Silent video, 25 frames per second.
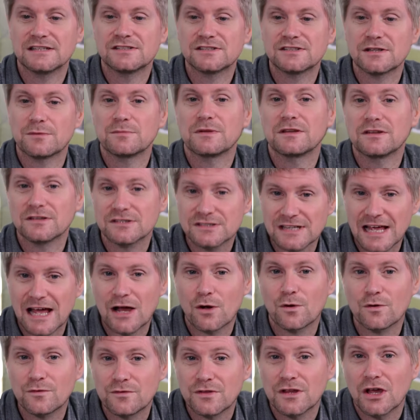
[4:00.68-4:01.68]
is something that's
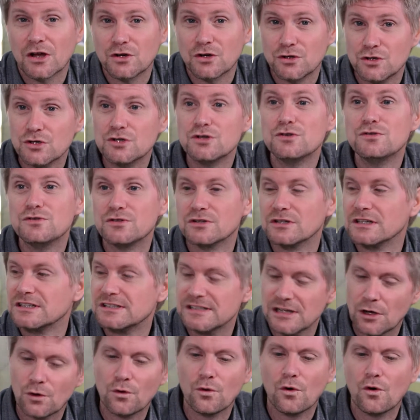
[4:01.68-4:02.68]
out of the unusual,
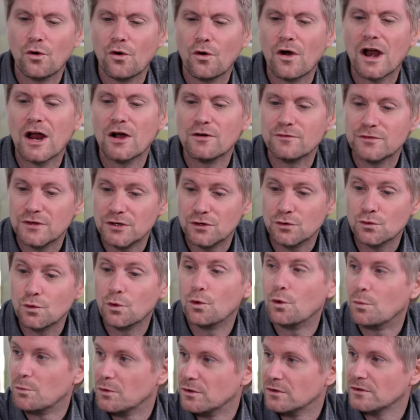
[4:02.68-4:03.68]
isn't it? Or, or out of the
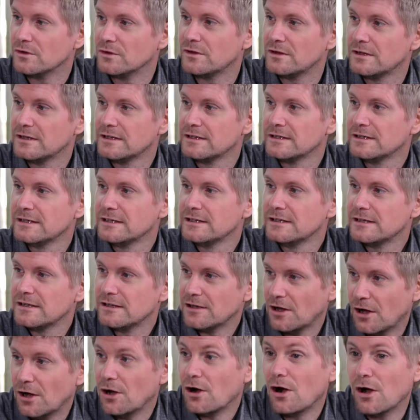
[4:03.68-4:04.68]
normal.
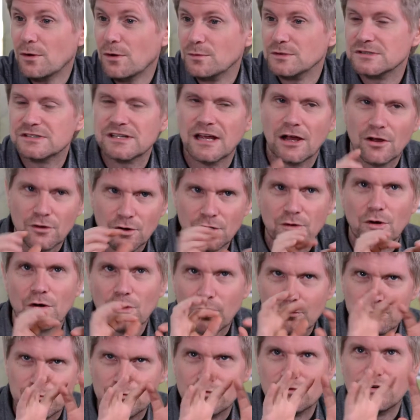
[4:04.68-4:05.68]
I, I would say on a, on
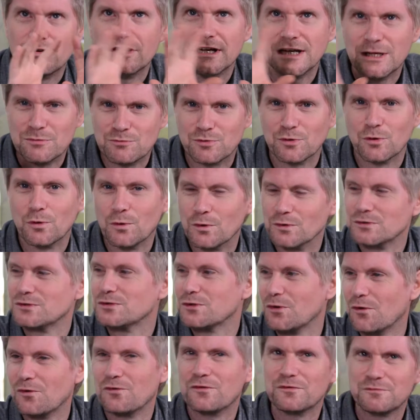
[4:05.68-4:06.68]
a really yeah. broad
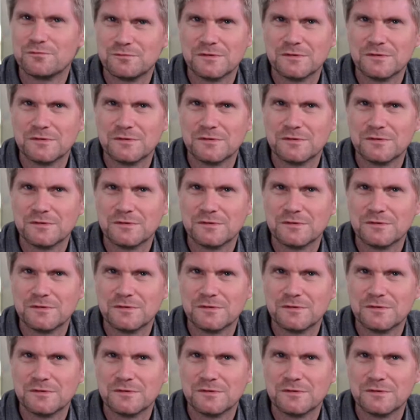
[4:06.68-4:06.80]
sort of,